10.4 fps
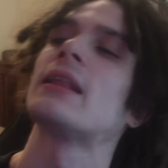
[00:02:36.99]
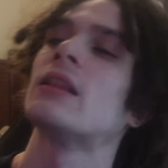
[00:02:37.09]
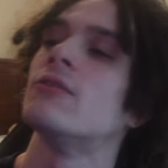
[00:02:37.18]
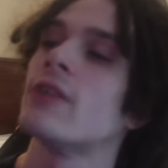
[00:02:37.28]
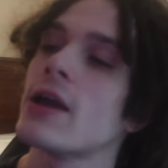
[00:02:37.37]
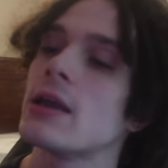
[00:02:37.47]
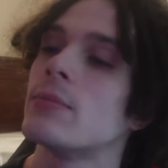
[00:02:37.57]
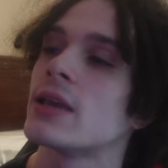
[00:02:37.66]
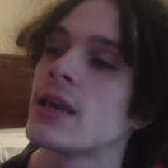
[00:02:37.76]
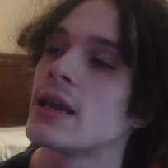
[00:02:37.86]
at the very
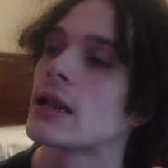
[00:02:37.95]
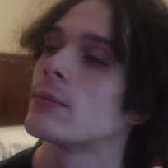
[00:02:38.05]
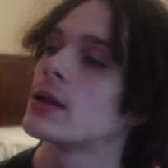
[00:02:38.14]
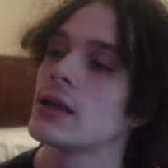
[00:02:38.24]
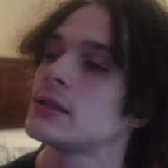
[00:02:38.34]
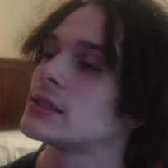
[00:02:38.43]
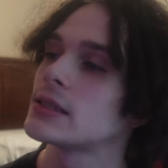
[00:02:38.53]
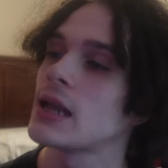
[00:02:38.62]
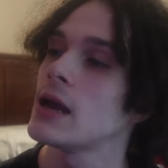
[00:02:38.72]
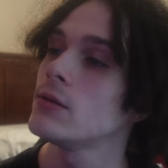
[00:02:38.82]
beginning, but I
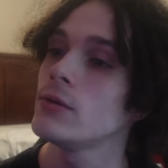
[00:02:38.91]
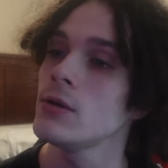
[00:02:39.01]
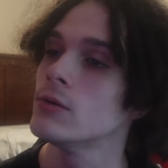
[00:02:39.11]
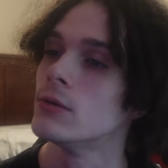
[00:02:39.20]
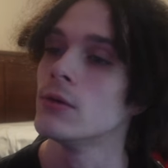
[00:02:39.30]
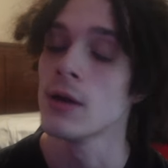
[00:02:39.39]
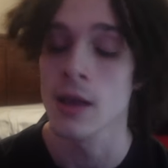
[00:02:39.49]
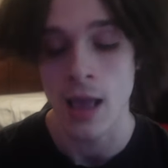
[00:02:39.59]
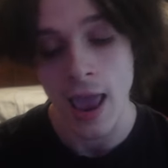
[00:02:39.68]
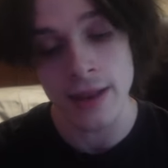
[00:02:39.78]
just I don't know.
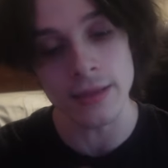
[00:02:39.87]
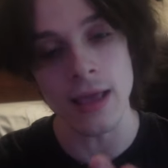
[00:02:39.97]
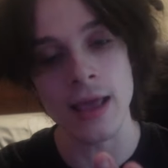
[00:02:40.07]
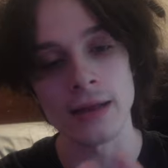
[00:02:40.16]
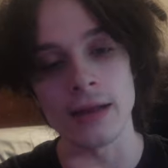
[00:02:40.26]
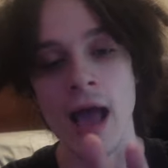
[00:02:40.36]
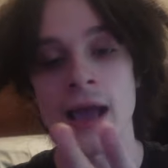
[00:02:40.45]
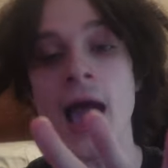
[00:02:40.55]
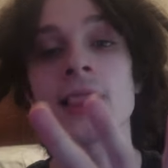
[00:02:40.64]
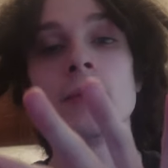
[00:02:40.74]
And and
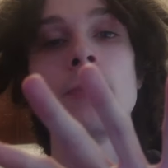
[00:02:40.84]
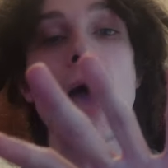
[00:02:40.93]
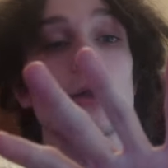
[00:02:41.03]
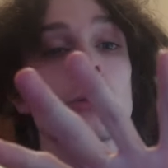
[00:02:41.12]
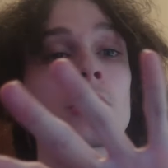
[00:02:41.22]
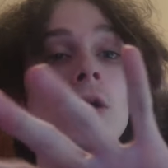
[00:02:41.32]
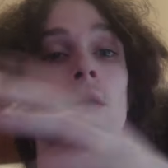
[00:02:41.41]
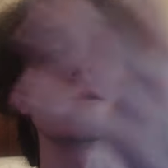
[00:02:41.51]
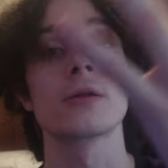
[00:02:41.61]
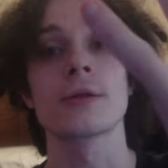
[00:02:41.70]
I got the battle
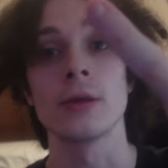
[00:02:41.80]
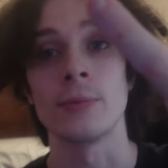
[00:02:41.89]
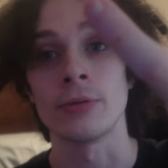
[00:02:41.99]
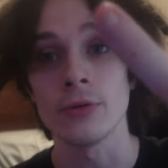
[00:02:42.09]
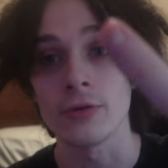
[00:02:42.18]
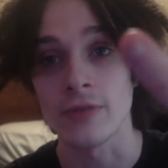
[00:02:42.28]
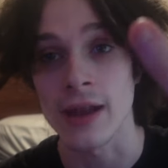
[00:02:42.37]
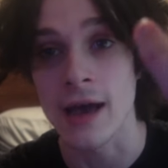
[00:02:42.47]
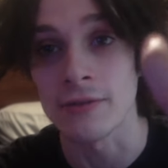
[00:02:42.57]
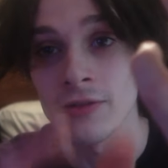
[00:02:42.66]
scars to prove
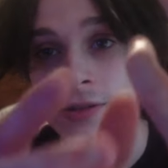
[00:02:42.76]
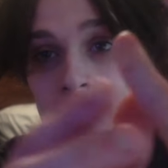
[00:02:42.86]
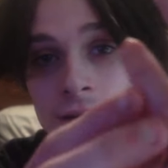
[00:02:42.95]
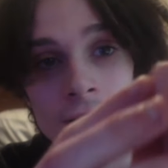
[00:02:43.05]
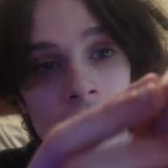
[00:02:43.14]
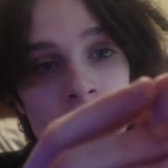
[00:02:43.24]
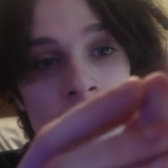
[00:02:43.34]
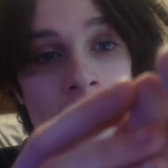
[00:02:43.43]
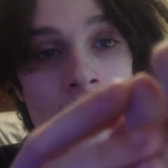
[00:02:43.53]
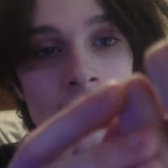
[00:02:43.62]
that I've
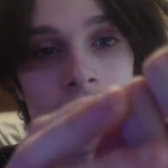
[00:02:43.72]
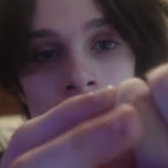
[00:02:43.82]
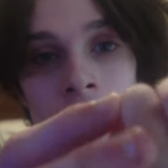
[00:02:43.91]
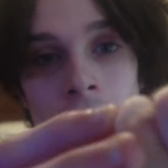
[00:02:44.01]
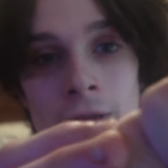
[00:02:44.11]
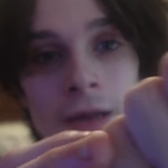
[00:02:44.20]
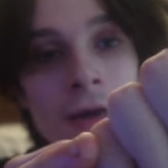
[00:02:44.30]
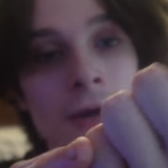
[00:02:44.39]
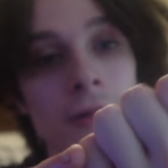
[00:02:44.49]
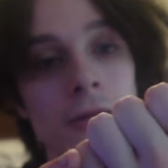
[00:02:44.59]
tried it. You know what I'm
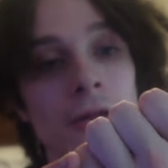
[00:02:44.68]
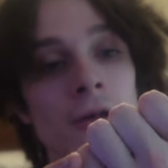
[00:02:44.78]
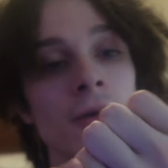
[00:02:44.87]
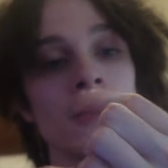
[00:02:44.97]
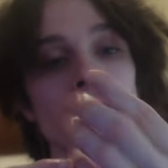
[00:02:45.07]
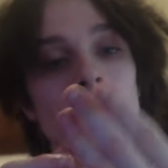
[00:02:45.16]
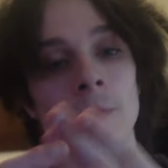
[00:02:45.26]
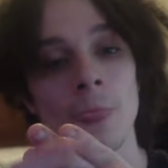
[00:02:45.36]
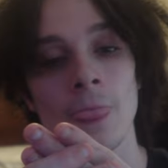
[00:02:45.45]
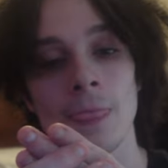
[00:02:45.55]
saying? Because
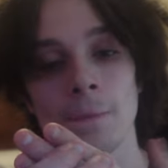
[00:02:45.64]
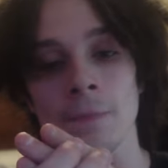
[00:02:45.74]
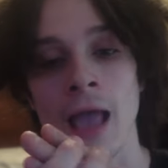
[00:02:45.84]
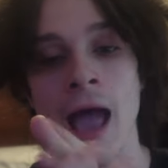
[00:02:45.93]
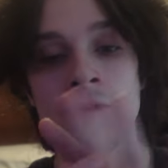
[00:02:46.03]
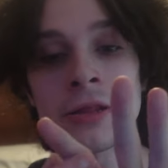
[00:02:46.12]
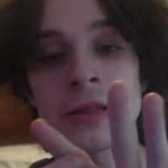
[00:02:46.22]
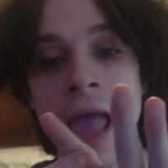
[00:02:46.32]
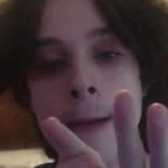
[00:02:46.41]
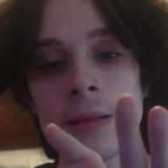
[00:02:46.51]
I've
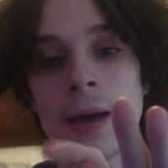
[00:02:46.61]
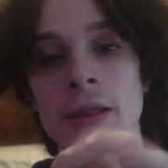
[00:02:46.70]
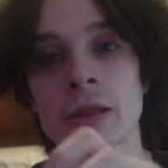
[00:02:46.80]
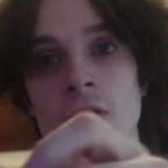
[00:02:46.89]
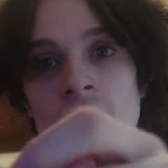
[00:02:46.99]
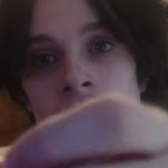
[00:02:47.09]
stabbed myself